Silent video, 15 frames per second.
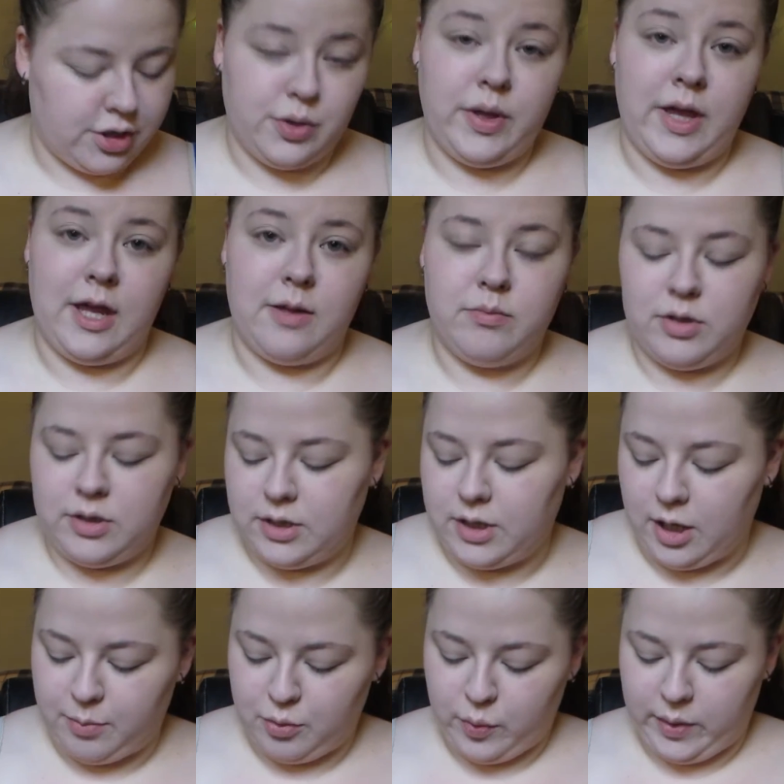You can build it
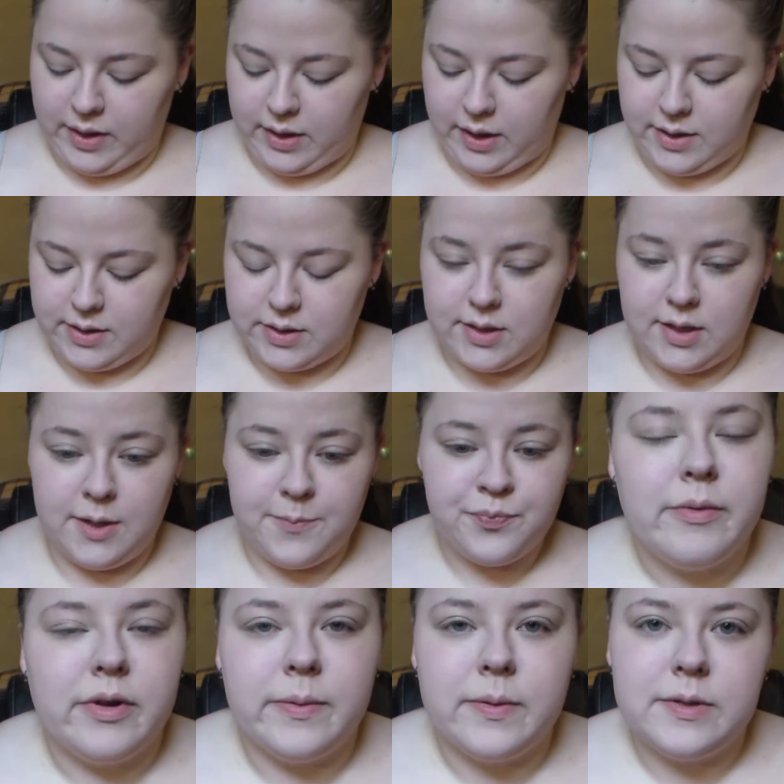up quite nicely,
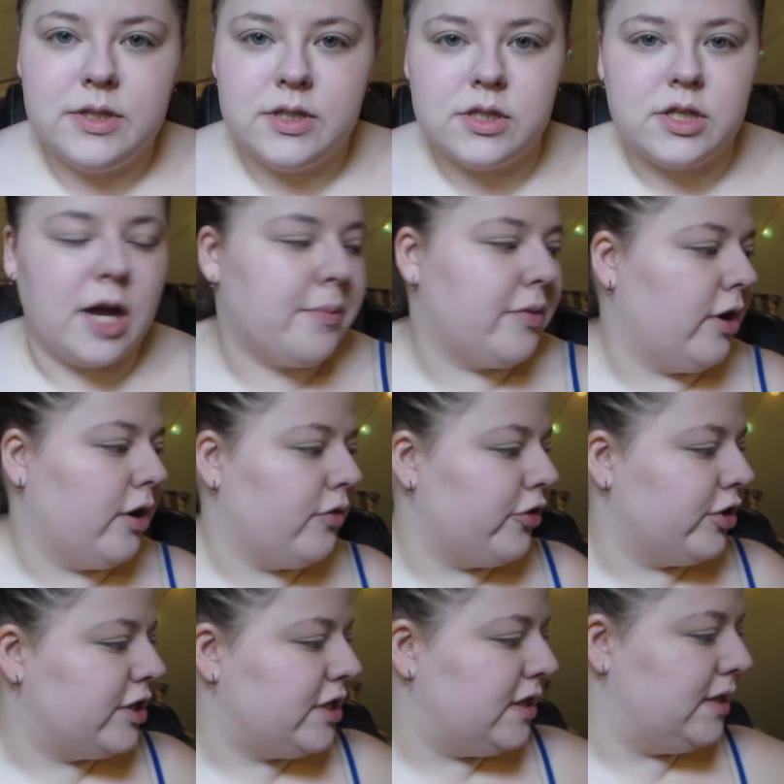but I'm going to stop there
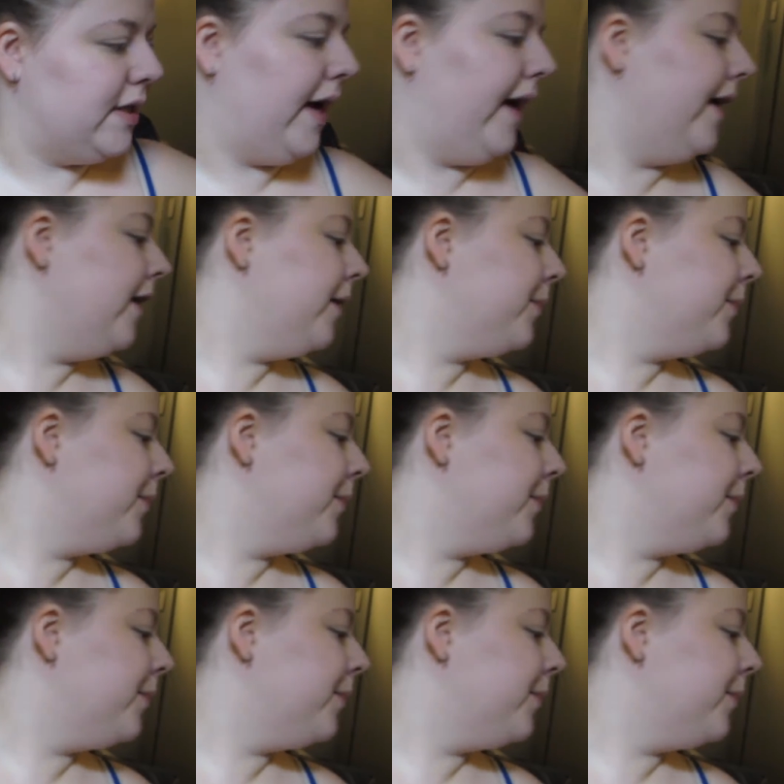for today.